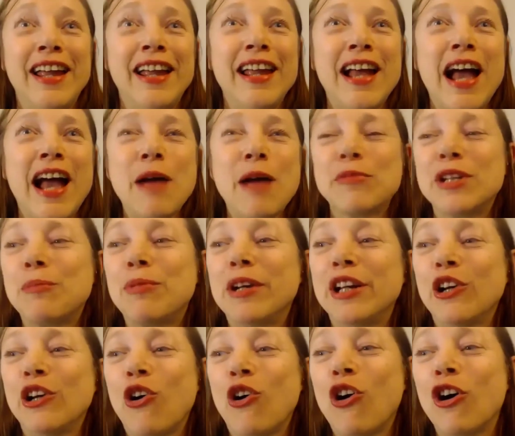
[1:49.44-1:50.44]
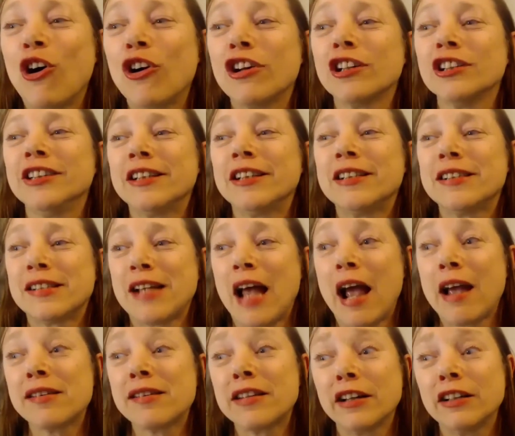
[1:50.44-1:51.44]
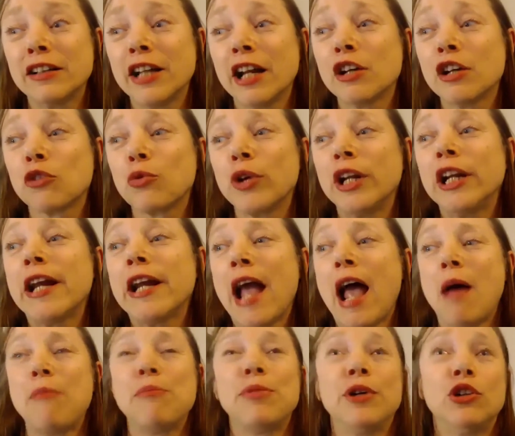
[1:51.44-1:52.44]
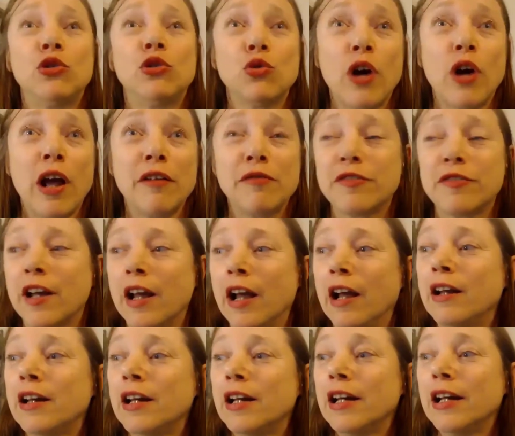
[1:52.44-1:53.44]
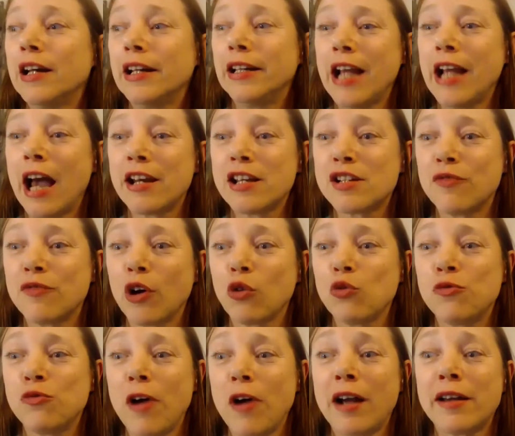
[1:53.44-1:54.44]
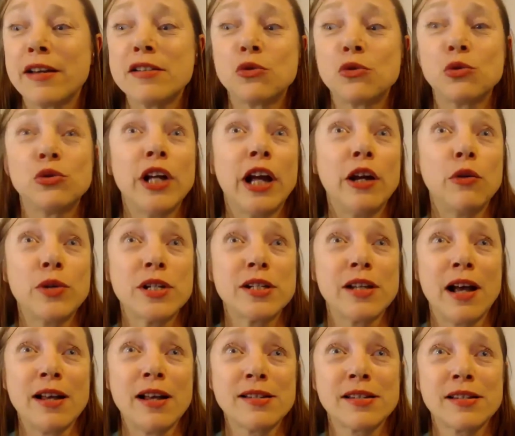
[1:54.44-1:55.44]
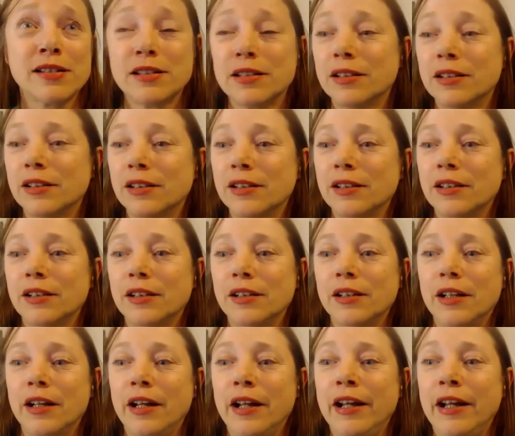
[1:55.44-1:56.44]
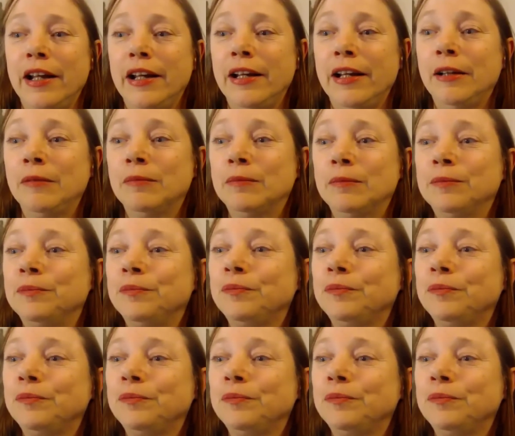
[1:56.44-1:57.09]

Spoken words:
I'm deeply honored, excited, and really happy to have Yaanis Varoufakis today with us. Yaanis,